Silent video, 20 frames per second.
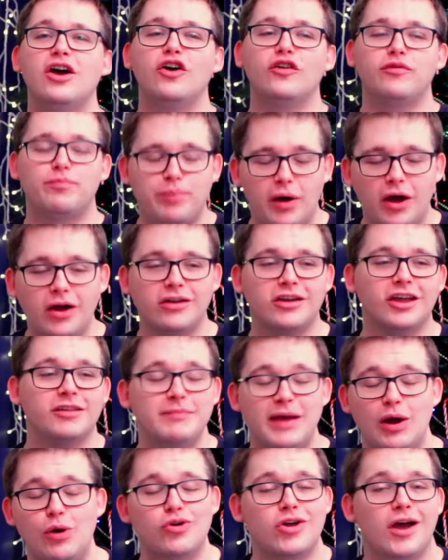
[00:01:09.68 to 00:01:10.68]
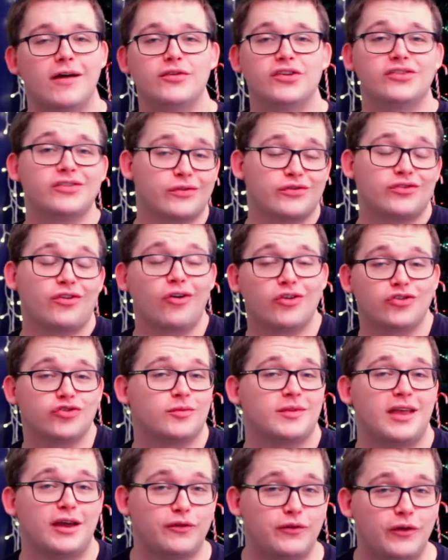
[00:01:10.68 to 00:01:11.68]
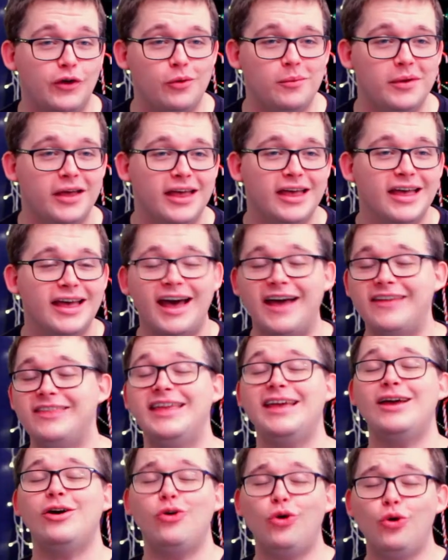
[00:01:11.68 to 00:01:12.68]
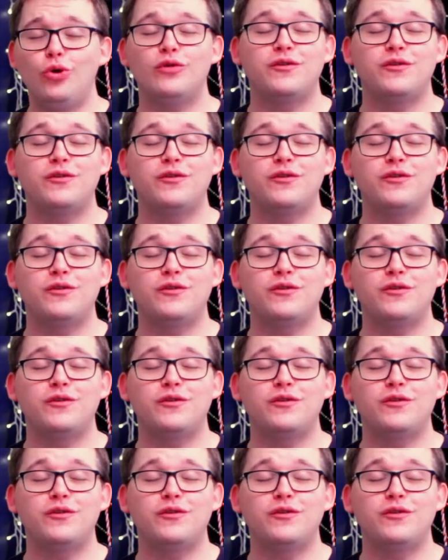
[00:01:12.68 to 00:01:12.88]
of punk and metal covers of songs from that film, and they're all